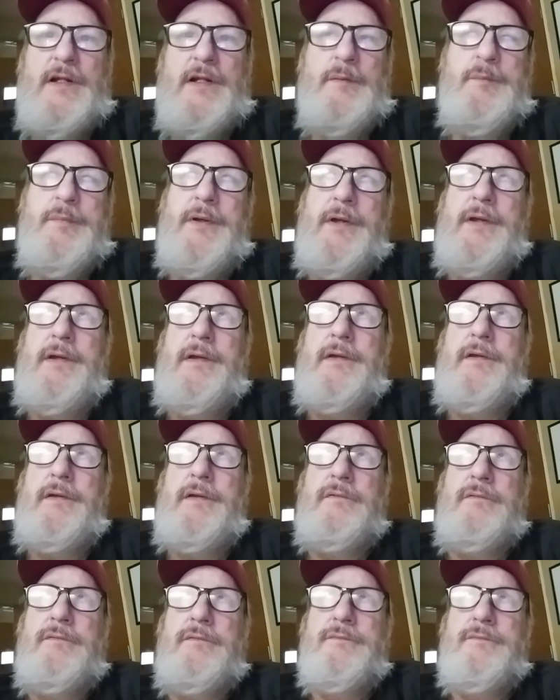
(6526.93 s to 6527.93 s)
I got to
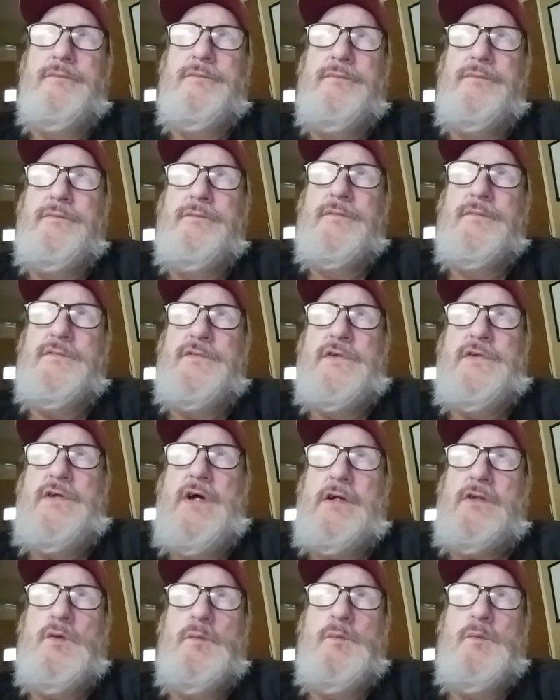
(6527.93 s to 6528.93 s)
pay
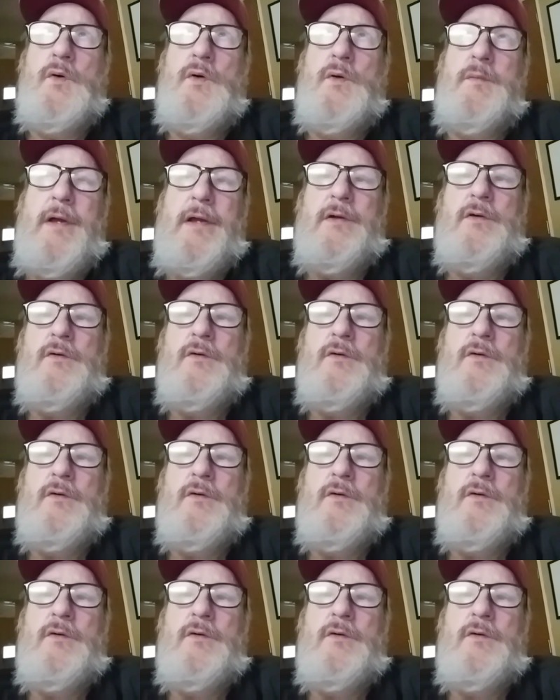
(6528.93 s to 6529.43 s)
deductible.